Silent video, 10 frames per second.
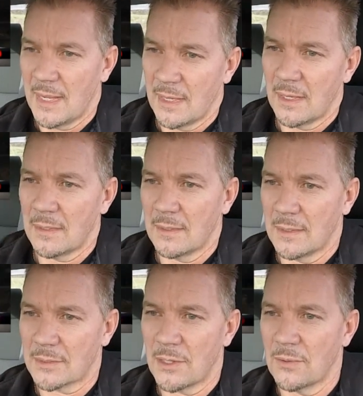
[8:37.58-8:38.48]
And
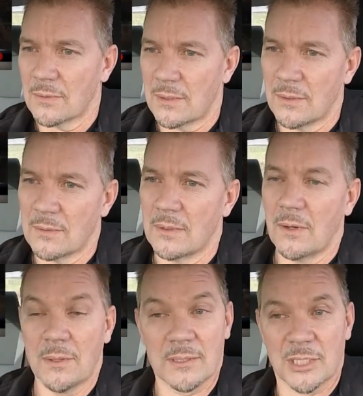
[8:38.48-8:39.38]
let's go, go.
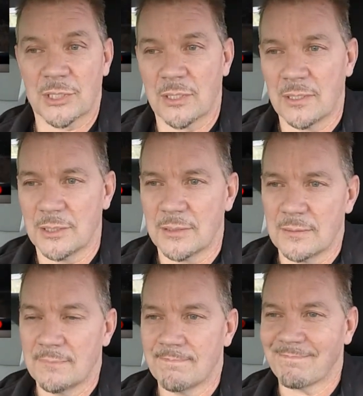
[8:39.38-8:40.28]
Oh, there's a surge.
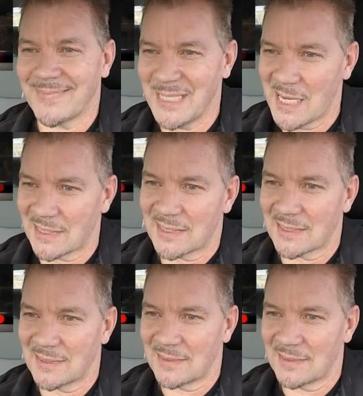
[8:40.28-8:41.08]
Yes.